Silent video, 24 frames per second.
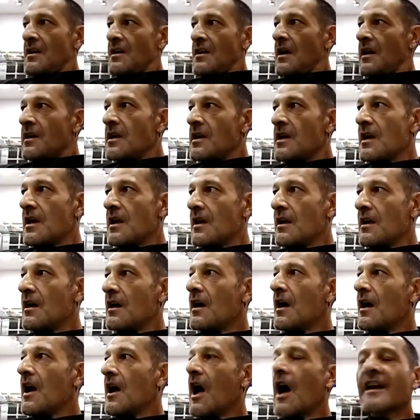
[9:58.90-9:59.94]
yeah,
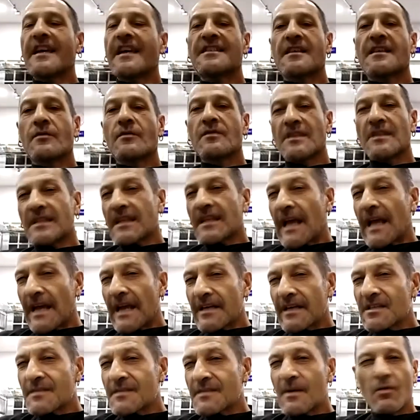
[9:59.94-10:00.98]
I guess there was
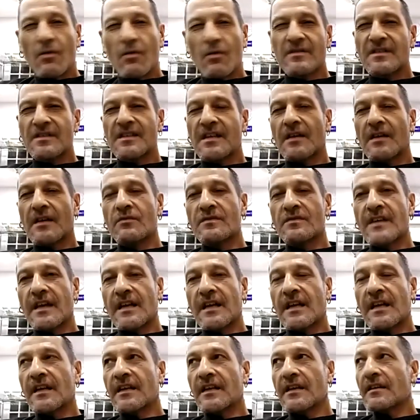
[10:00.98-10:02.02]
indicators, but I wouldn't say it was that
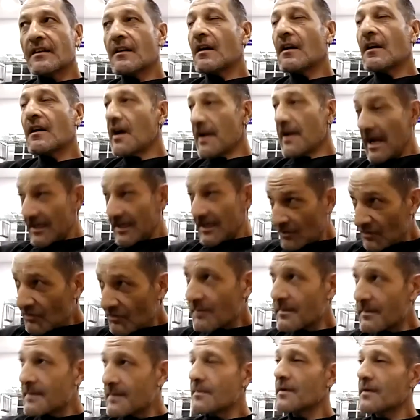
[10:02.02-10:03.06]
clear. I, I do
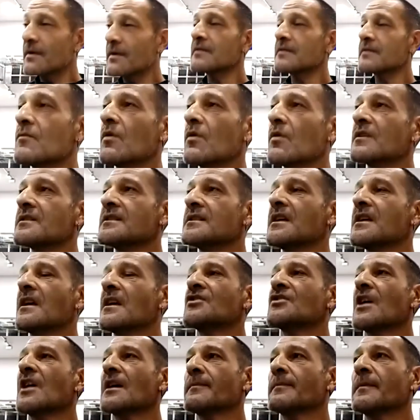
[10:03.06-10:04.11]
remember seeing
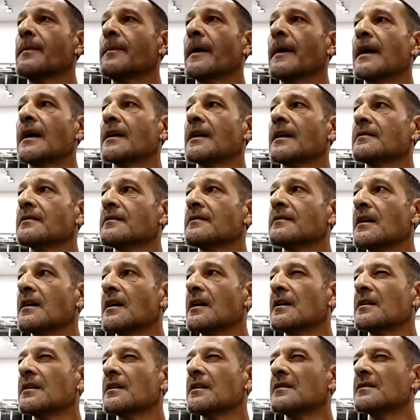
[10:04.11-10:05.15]
Jacques Pan uh, in
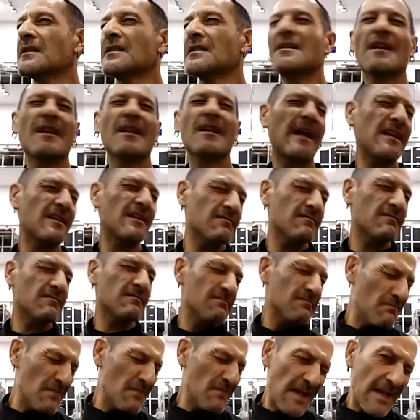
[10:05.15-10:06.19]
the late
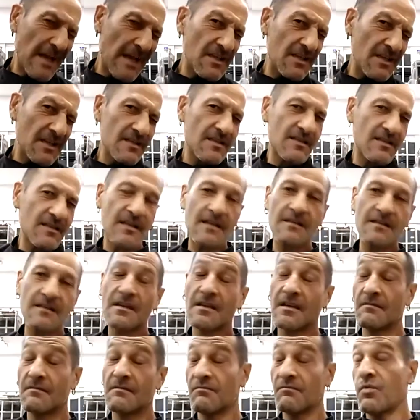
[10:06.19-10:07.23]
mid '80s and
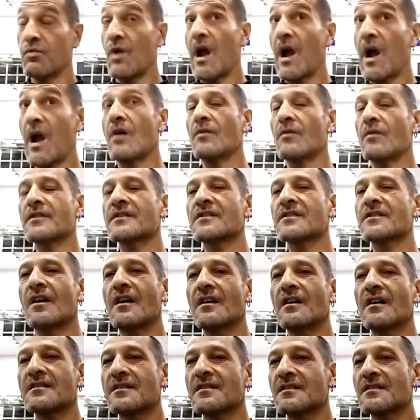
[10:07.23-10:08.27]
thinking, "Wow, this
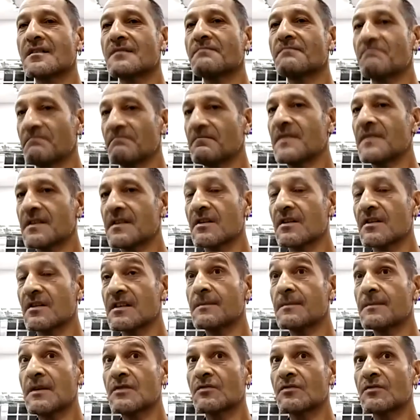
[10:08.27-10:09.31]
guy's this guy's
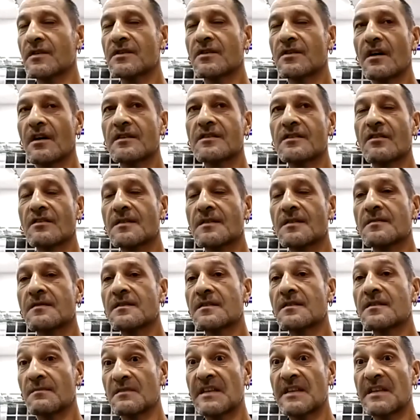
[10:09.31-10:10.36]
special. This guy's got some,
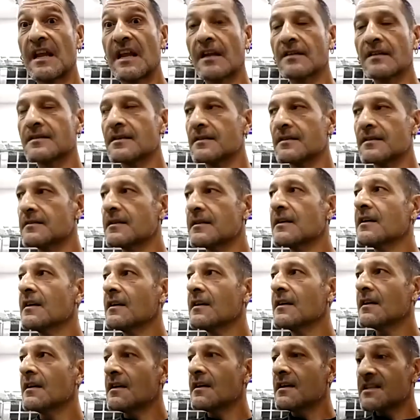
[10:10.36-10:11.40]
some talent and
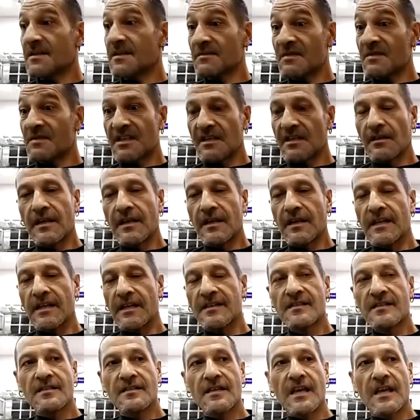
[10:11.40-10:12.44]
some skill, and
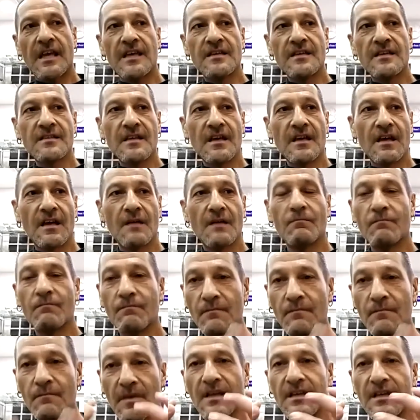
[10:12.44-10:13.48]
he's he's um,
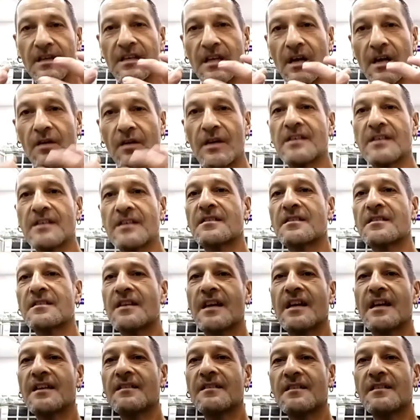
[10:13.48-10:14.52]
you know,
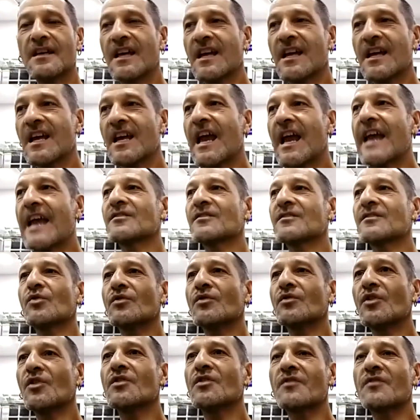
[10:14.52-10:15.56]
he's he's
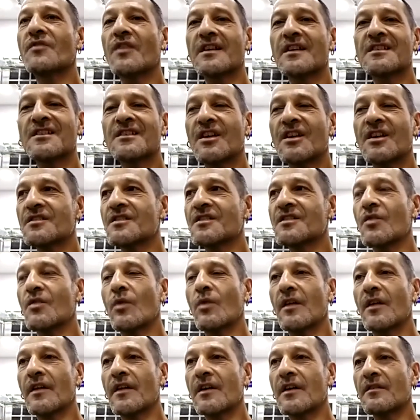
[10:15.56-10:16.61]
learned things so, so well.
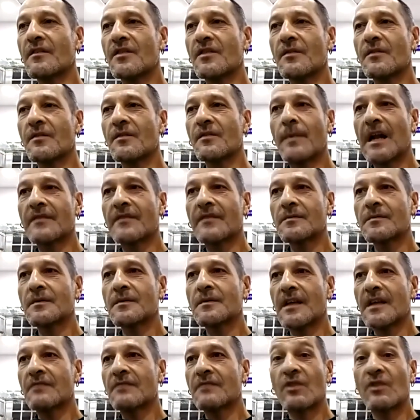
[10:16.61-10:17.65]
Now, part of them
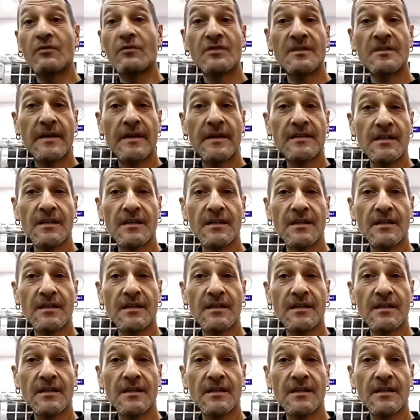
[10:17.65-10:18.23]
and respected."